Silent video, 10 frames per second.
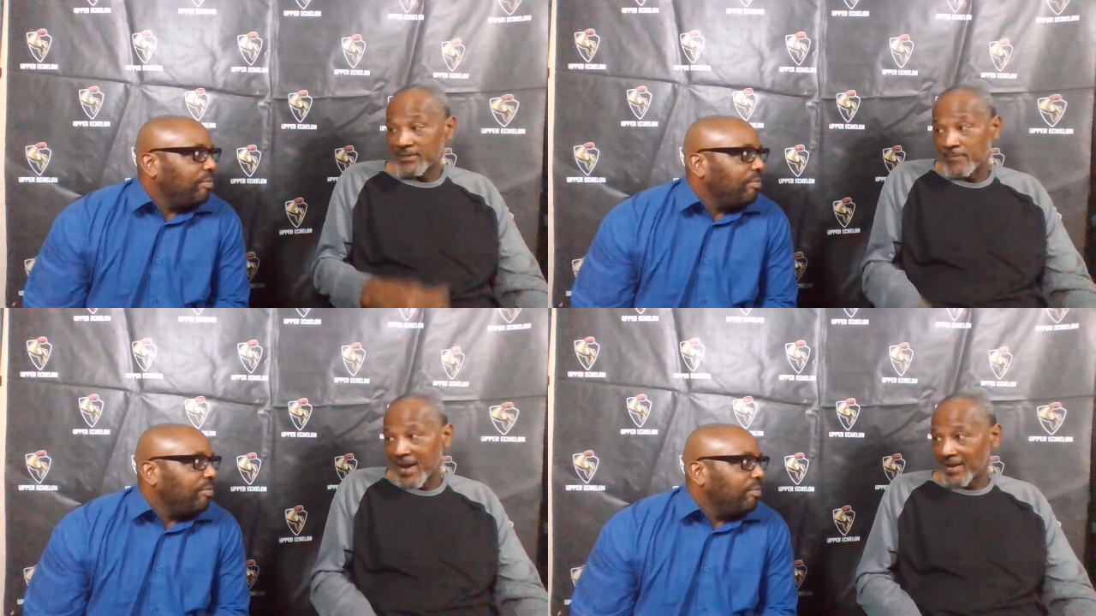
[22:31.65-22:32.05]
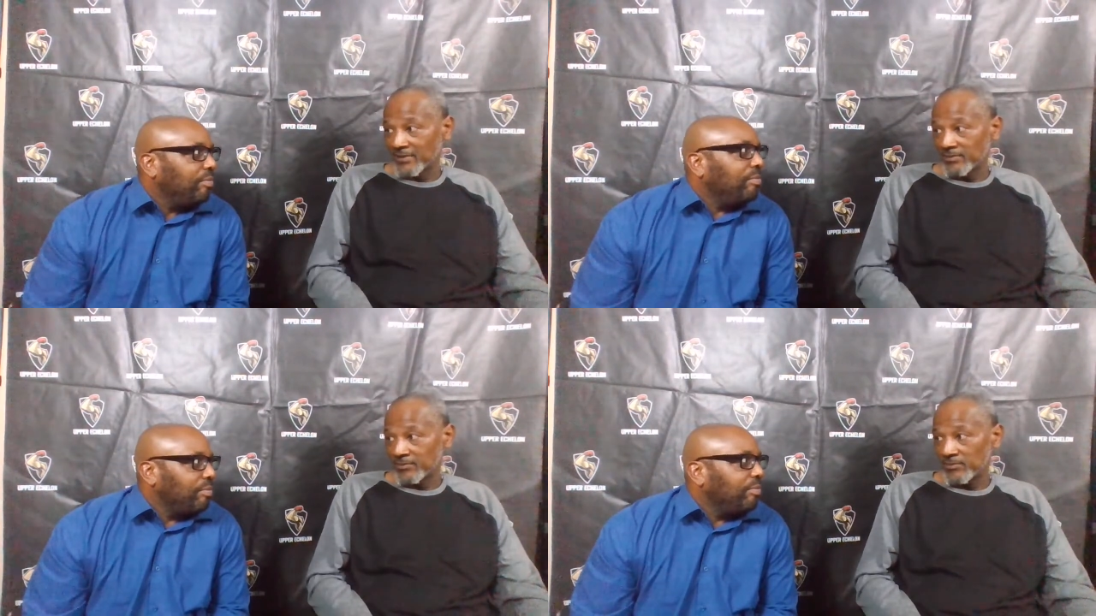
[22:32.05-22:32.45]
Speaker 1: to back,
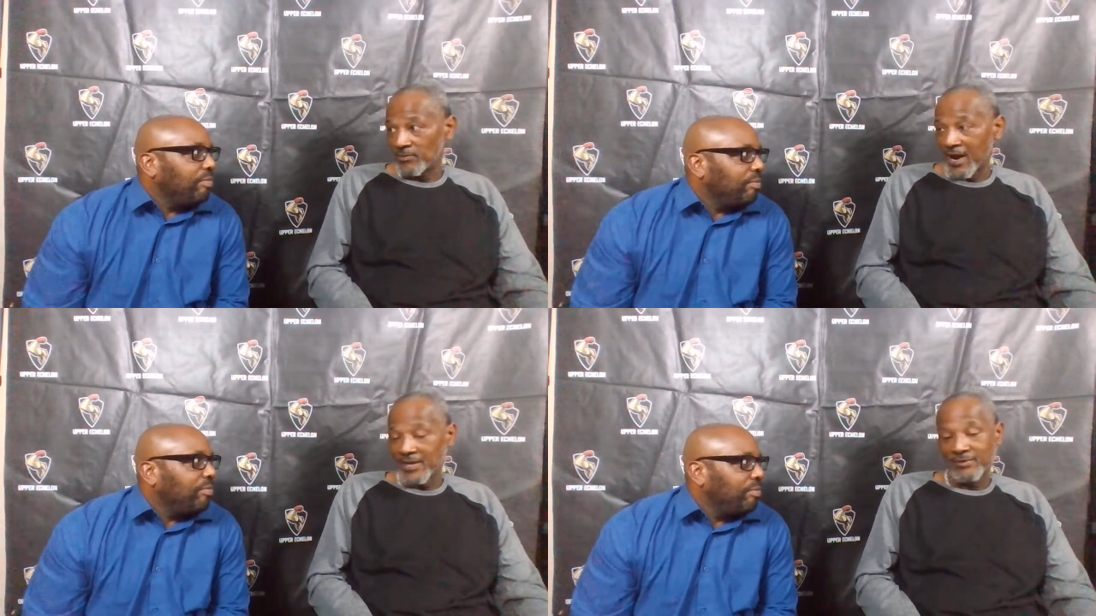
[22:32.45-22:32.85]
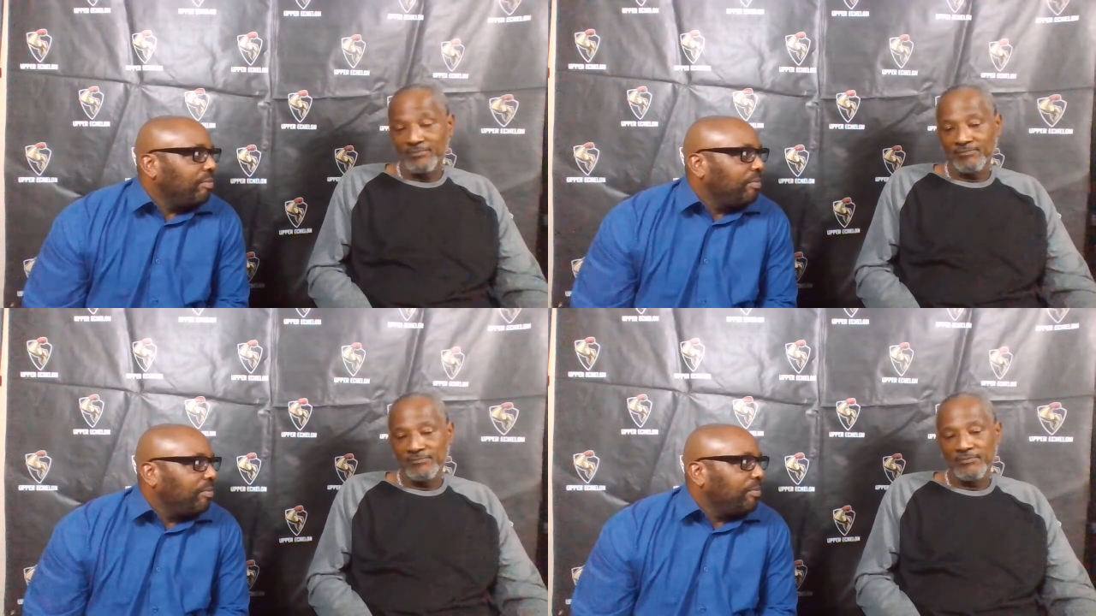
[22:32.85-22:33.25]
right?
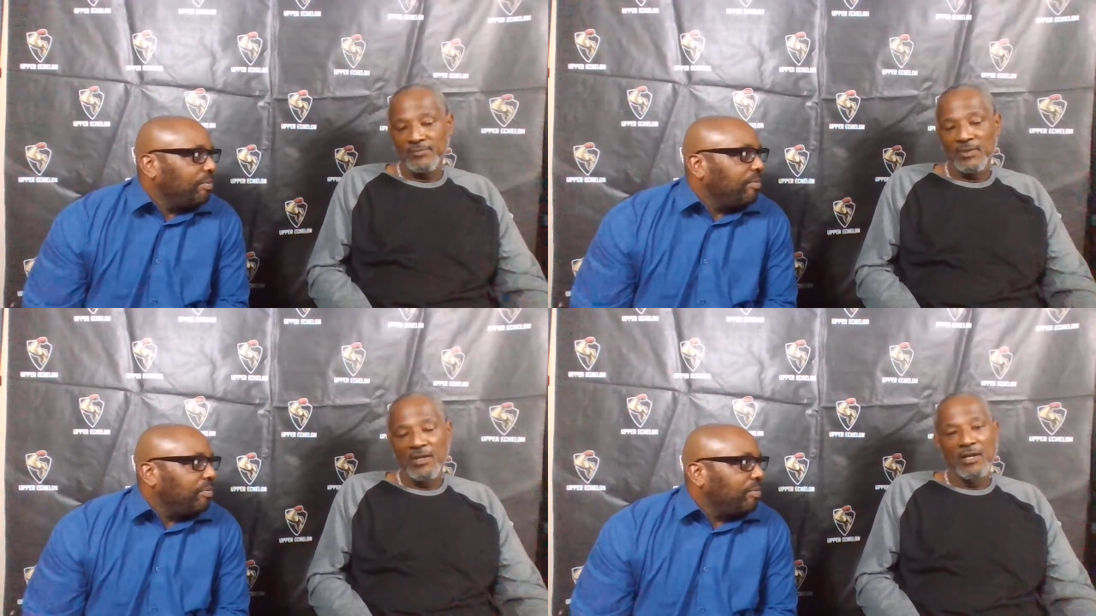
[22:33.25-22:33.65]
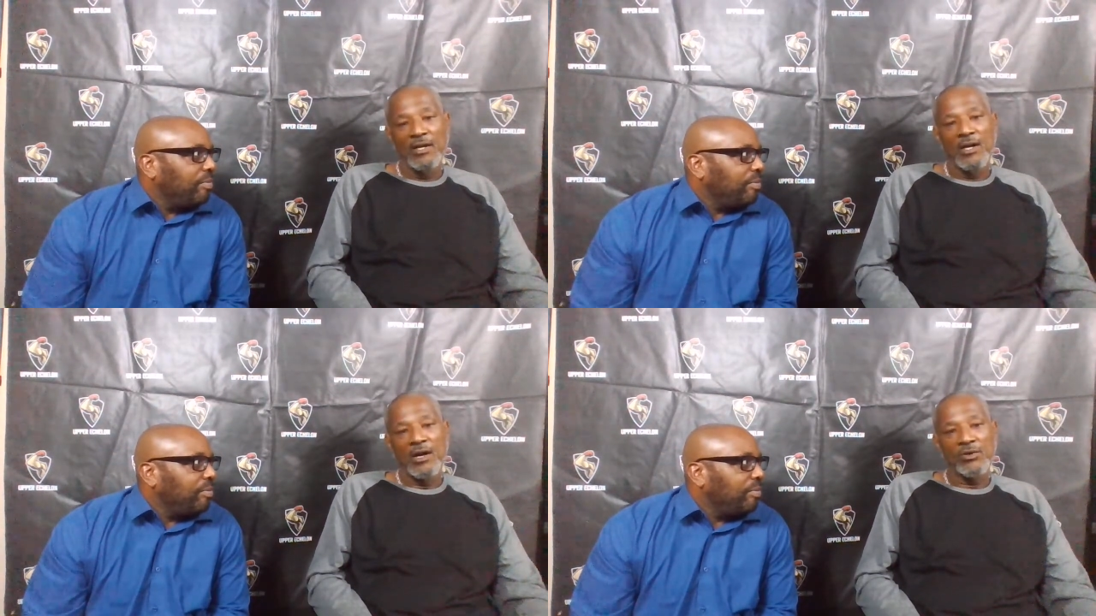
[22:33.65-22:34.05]

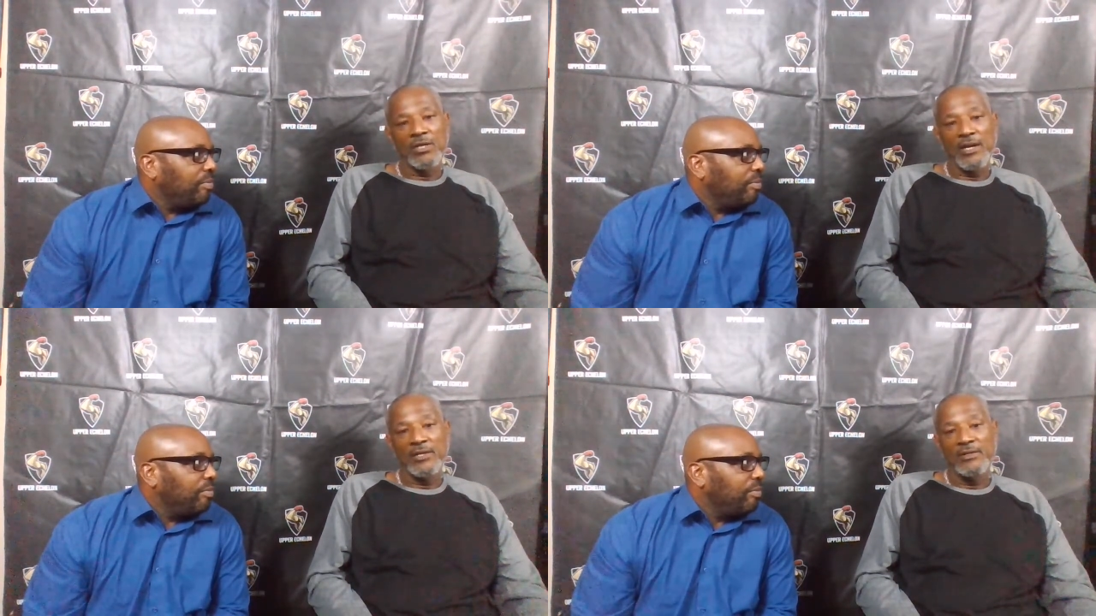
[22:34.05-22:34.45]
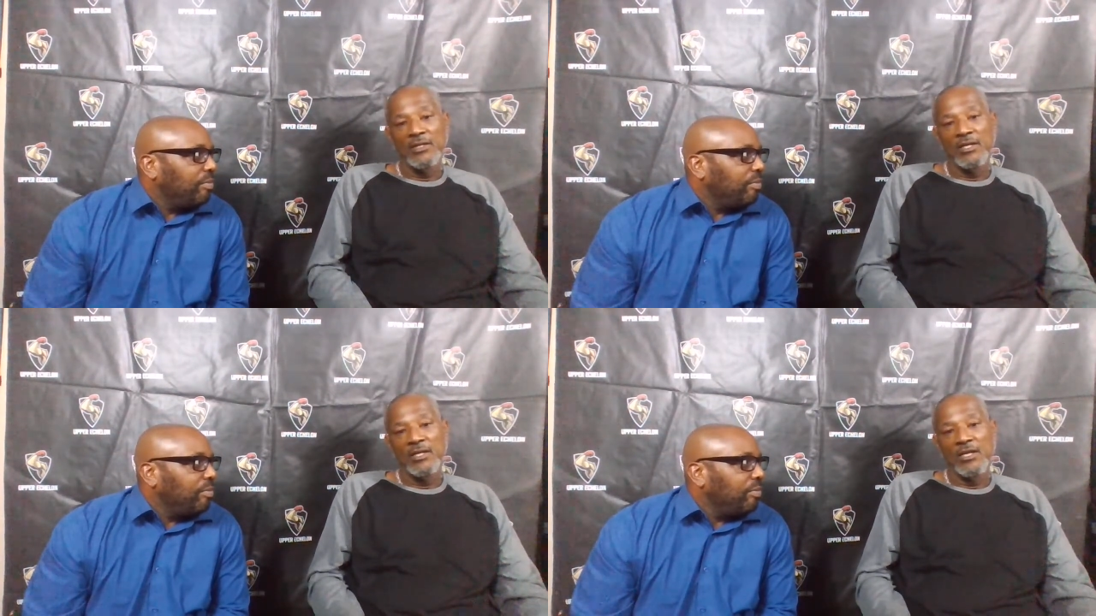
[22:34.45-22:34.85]
Okay.
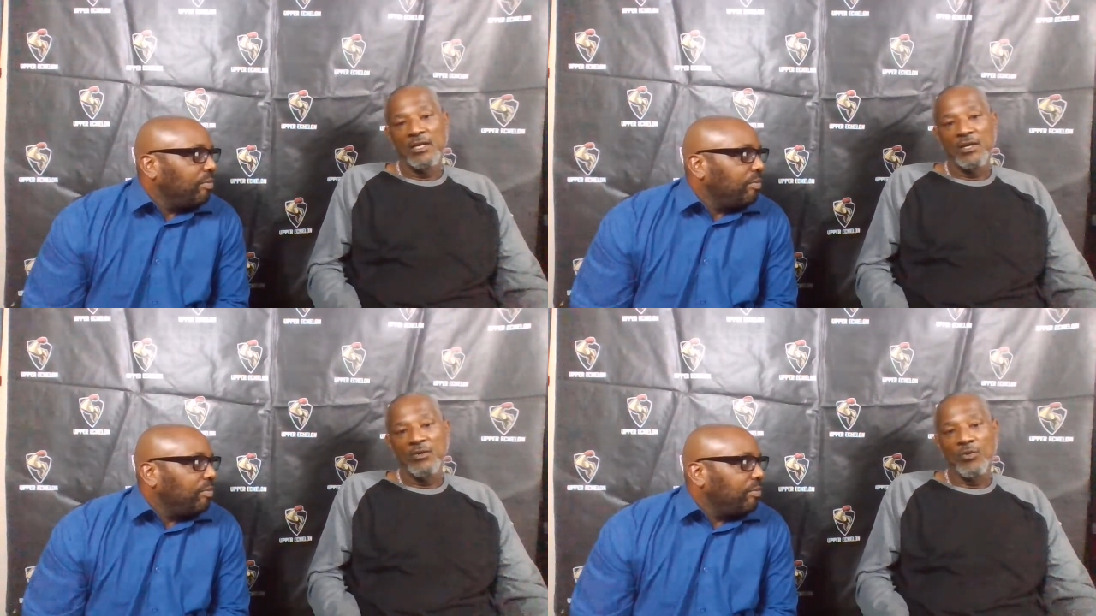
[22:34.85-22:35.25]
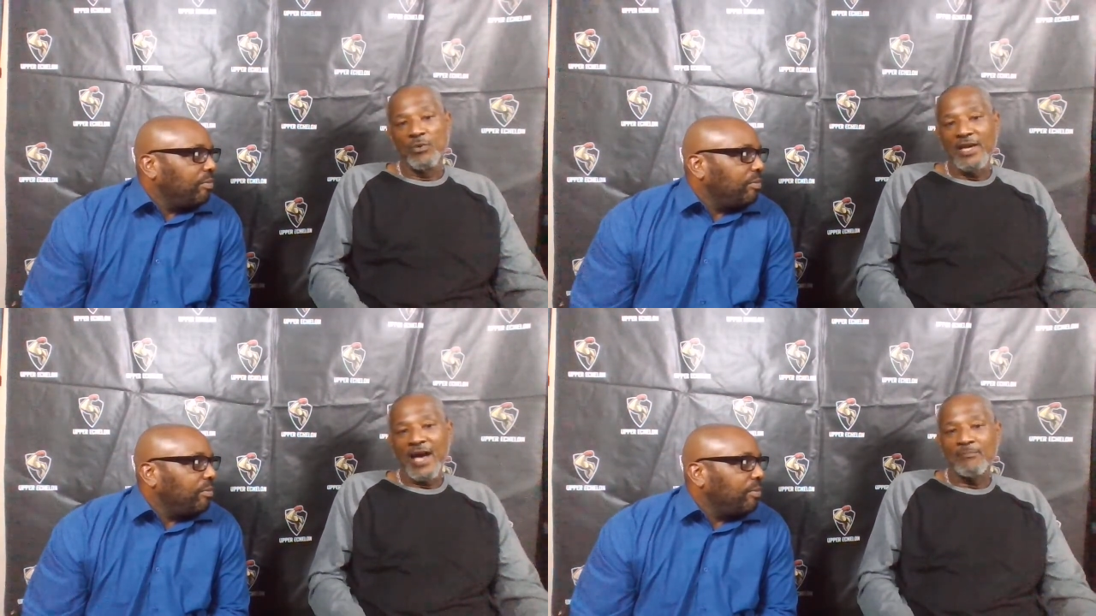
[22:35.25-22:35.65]
When
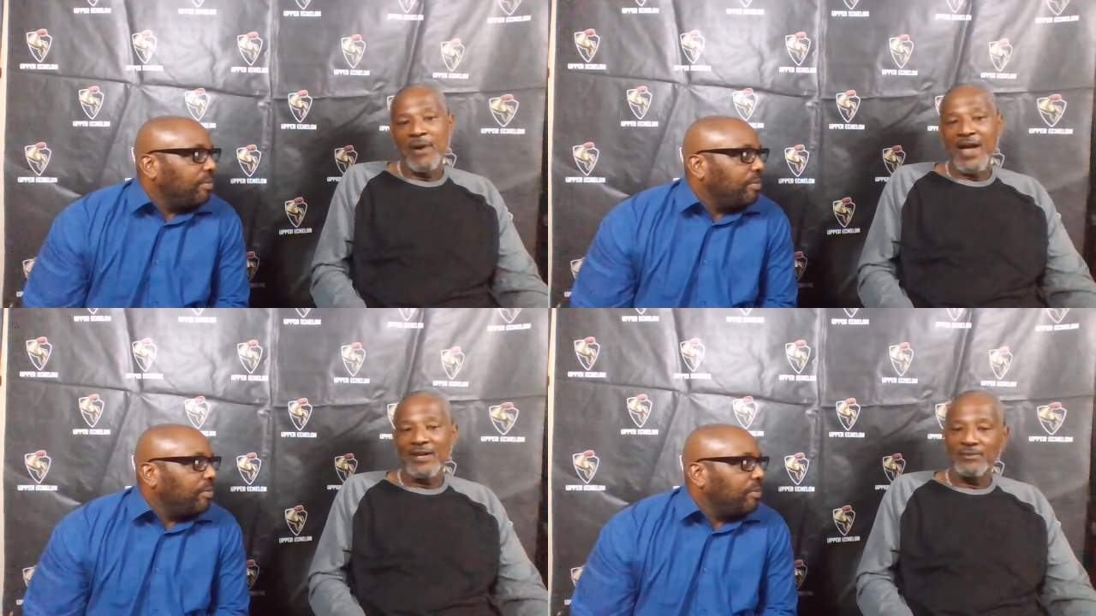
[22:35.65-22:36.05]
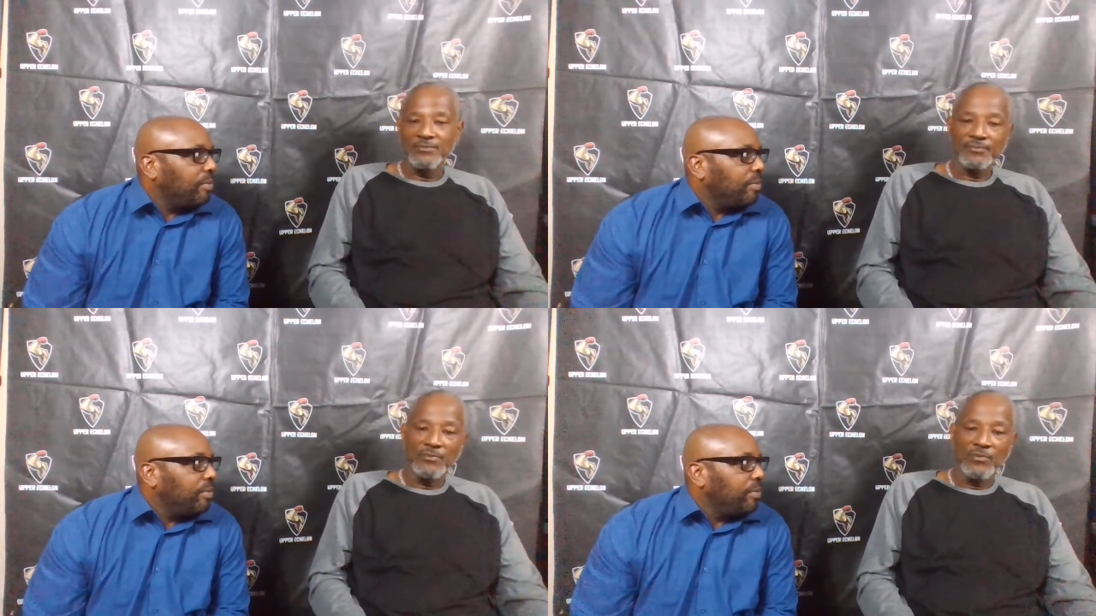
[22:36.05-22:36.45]
we got back,
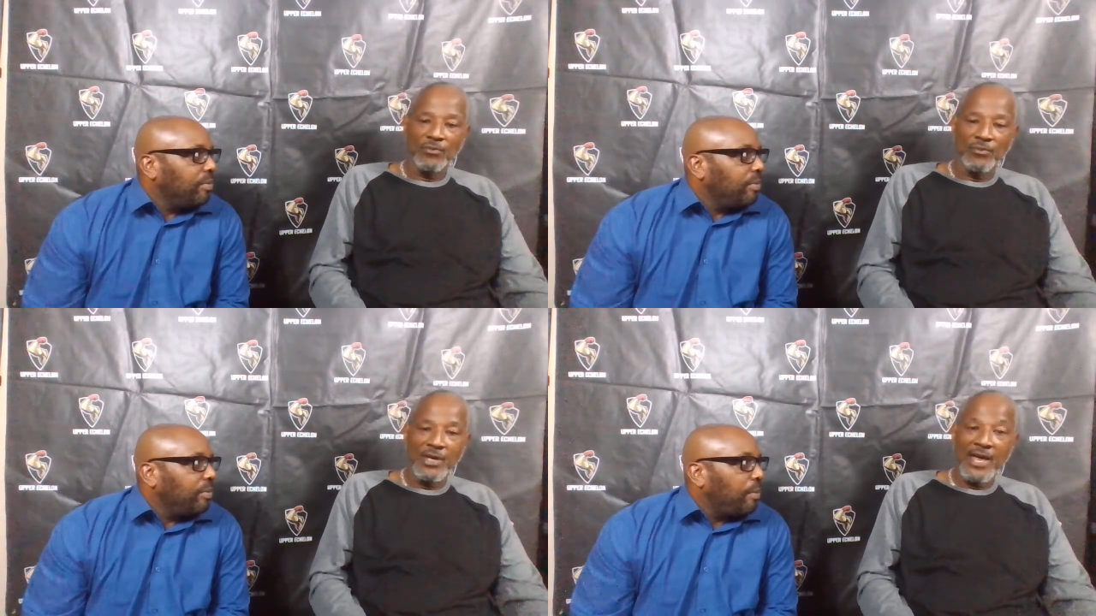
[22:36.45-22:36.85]
we